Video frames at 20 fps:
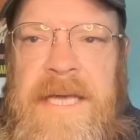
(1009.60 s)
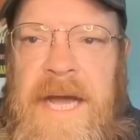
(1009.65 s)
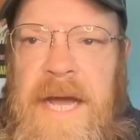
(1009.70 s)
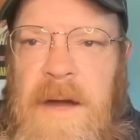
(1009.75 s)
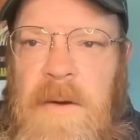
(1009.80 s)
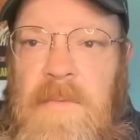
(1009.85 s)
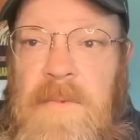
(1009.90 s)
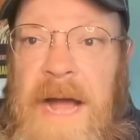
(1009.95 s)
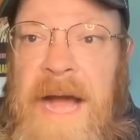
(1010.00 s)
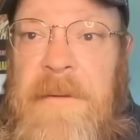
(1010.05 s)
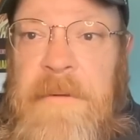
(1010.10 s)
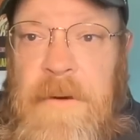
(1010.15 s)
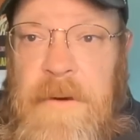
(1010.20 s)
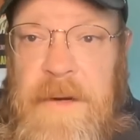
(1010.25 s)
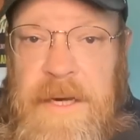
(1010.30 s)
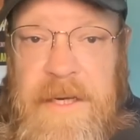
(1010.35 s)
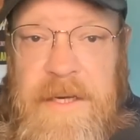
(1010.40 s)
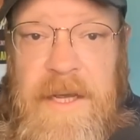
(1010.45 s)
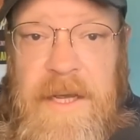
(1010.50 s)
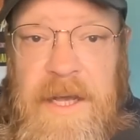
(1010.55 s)
Yeah,
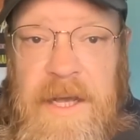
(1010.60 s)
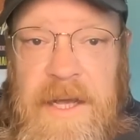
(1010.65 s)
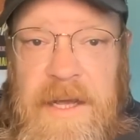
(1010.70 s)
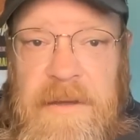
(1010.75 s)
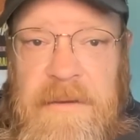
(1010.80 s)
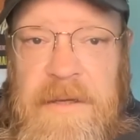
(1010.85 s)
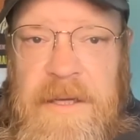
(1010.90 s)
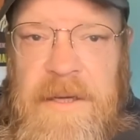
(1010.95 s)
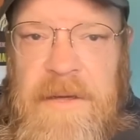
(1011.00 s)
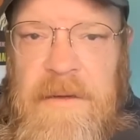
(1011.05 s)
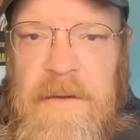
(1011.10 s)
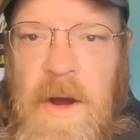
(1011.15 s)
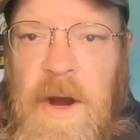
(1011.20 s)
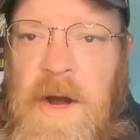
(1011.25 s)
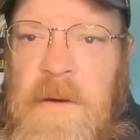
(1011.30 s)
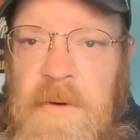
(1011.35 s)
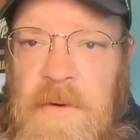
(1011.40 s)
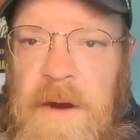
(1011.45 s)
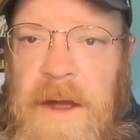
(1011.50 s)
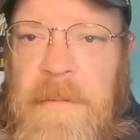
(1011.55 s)
robbery,
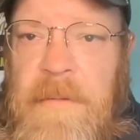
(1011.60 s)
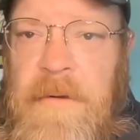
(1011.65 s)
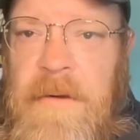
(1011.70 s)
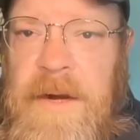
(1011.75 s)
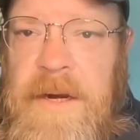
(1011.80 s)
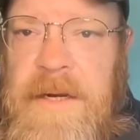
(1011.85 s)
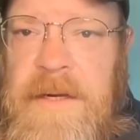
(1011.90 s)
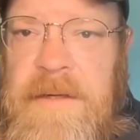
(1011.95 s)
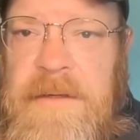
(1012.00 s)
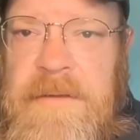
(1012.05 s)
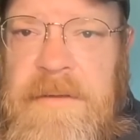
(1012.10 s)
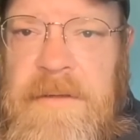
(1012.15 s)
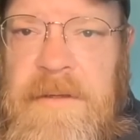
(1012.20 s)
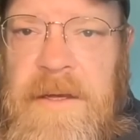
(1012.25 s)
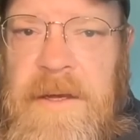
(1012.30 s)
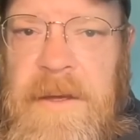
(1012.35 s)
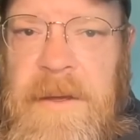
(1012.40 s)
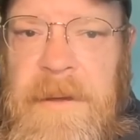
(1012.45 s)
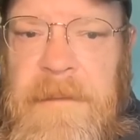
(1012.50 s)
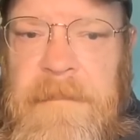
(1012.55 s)
armed robbery,
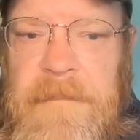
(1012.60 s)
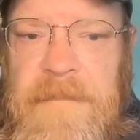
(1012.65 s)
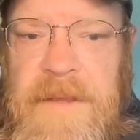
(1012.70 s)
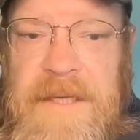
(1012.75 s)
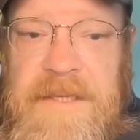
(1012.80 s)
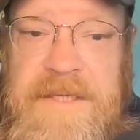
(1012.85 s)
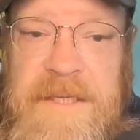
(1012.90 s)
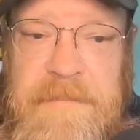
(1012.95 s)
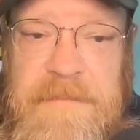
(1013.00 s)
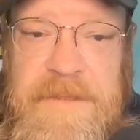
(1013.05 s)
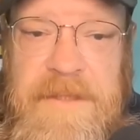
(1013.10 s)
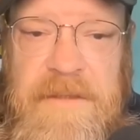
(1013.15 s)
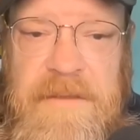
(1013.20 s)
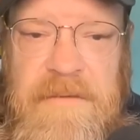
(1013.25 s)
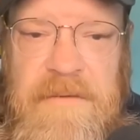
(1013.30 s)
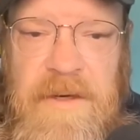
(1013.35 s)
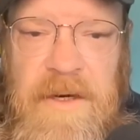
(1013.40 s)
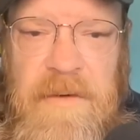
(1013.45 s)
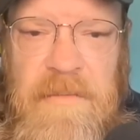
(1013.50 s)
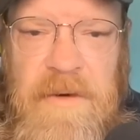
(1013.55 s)

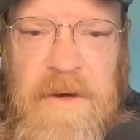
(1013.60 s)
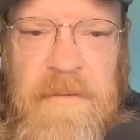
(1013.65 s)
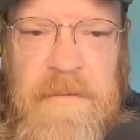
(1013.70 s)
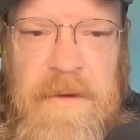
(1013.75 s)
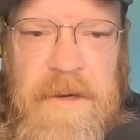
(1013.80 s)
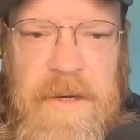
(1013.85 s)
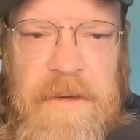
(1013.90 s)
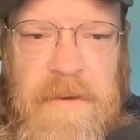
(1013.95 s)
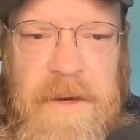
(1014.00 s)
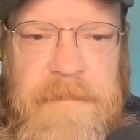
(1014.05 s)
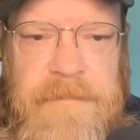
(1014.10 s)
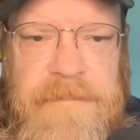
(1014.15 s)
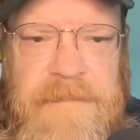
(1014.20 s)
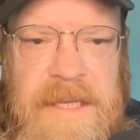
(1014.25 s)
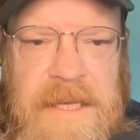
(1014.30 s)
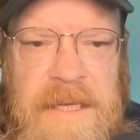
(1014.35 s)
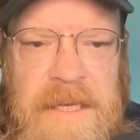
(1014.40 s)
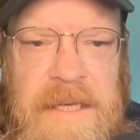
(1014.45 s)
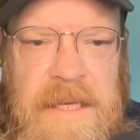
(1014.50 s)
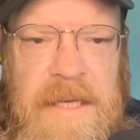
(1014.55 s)
attempted armed robbery anyway.
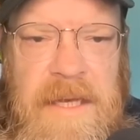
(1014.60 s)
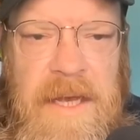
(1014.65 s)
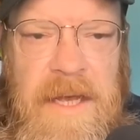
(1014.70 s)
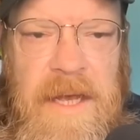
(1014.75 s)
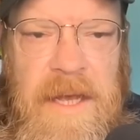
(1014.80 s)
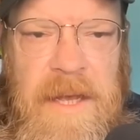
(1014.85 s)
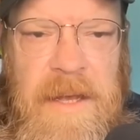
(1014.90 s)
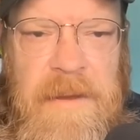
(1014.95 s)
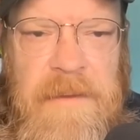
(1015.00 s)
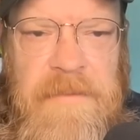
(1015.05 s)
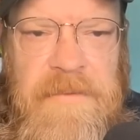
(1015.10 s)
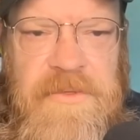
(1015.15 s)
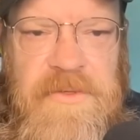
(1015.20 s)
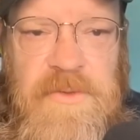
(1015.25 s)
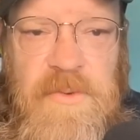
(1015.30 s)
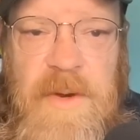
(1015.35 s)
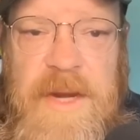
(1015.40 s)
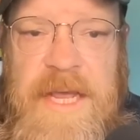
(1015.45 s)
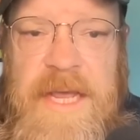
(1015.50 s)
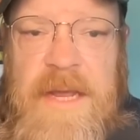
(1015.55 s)

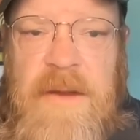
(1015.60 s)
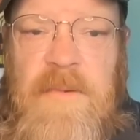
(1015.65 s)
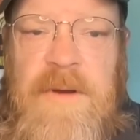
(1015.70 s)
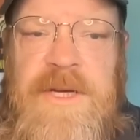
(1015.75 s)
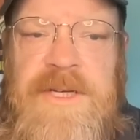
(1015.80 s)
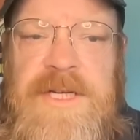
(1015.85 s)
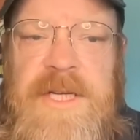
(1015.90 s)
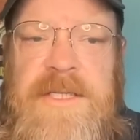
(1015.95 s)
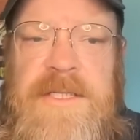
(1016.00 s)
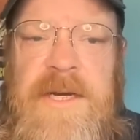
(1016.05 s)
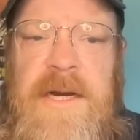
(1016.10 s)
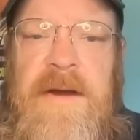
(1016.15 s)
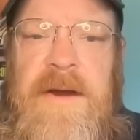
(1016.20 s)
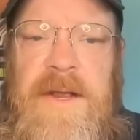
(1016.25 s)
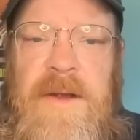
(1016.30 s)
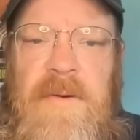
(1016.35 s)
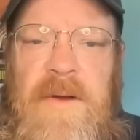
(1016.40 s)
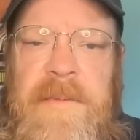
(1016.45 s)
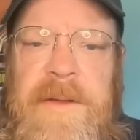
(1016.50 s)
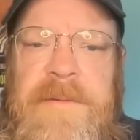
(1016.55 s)
Three Winchester
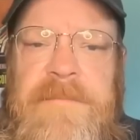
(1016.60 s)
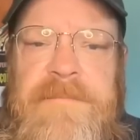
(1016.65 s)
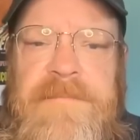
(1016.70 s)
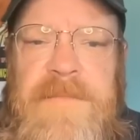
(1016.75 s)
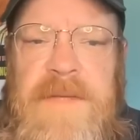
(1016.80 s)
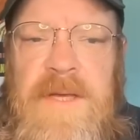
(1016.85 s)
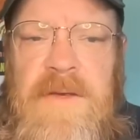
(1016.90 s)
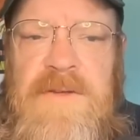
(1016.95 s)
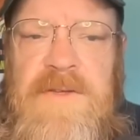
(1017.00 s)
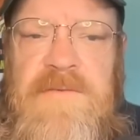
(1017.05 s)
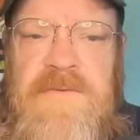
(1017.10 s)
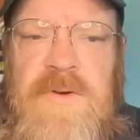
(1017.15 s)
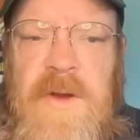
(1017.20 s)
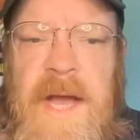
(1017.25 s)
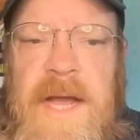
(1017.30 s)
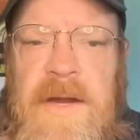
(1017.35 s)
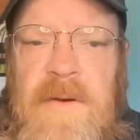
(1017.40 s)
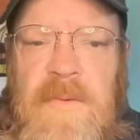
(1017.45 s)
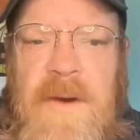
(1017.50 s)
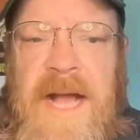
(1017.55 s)
area women accused of
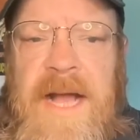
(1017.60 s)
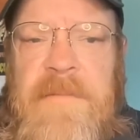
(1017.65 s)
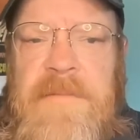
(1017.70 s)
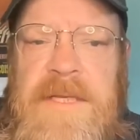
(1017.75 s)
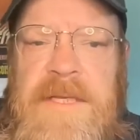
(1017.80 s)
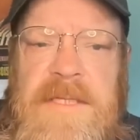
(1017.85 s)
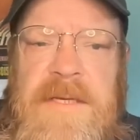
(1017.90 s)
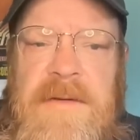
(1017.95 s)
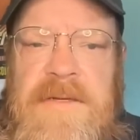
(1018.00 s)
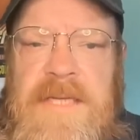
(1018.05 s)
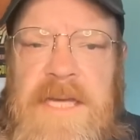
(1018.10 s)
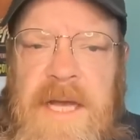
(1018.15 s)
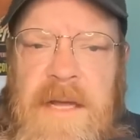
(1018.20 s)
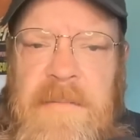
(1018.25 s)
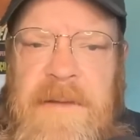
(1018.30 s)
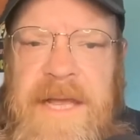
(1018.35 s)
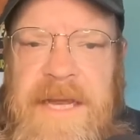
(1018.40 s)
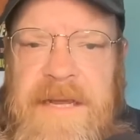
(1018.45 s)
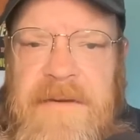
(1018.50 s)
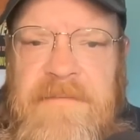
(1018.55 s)
trying to rob this
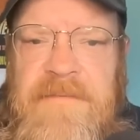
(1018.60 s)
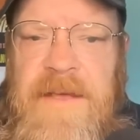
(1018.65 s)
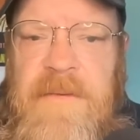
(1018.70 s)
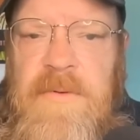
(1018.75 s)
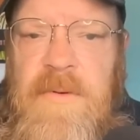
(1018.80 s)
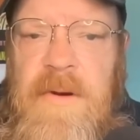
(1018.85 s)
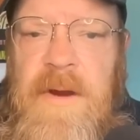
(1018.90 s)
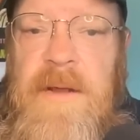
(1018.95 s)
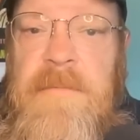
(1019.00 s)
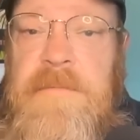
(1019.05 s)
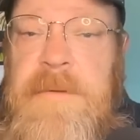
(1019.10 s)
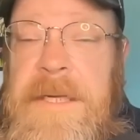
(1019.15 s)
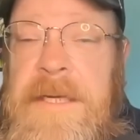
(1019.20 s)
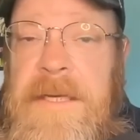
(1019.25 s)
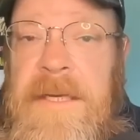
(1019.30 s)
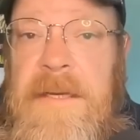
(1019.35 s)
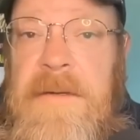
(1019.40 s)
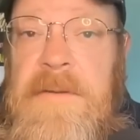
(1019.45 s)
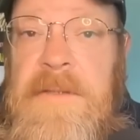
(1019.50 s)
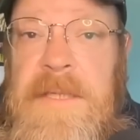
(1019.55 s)
hotel back in February
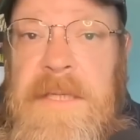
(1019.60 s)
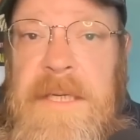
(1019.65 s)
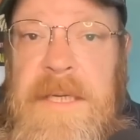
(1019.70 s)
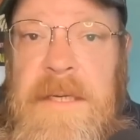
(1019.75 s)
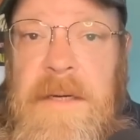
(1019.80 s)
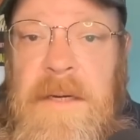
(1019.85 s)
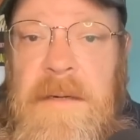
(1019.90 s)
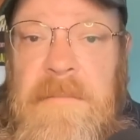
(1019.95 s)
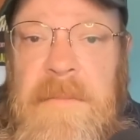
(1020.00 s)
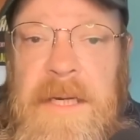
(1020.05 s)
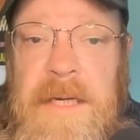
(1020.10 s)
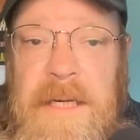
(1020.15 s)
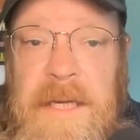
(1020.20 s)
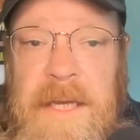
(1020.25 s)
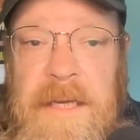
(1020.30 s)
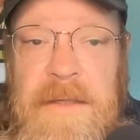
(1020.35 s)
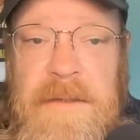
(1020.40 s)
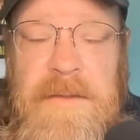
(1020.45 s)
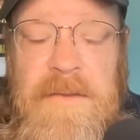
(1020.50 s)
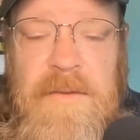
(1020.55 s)
pleaded guilty on
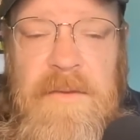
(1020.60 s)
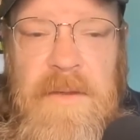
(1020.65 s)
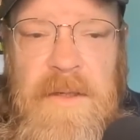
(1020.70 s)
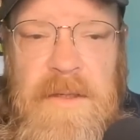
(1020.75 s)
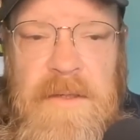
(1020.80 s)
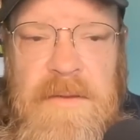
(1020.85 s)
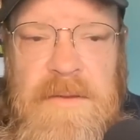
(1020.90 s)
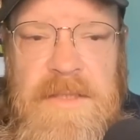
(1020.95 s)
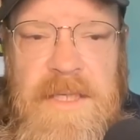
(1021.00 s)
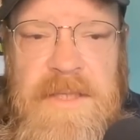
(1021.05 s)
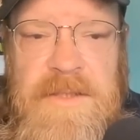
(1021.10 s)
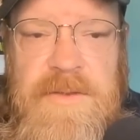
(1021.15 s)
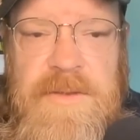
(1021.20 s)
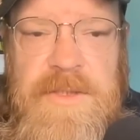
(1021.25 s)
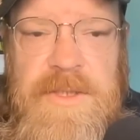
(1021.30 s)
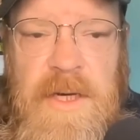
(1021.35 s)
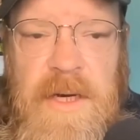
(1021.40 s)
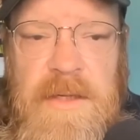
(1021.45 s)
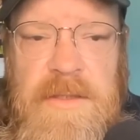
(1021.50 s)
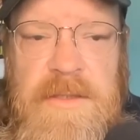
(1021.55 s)
Monday to those lesser
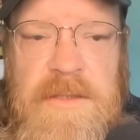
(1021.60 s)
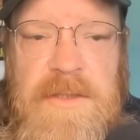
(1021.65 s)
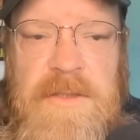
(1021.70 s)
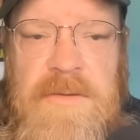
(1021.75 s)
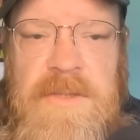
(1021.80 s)
charges.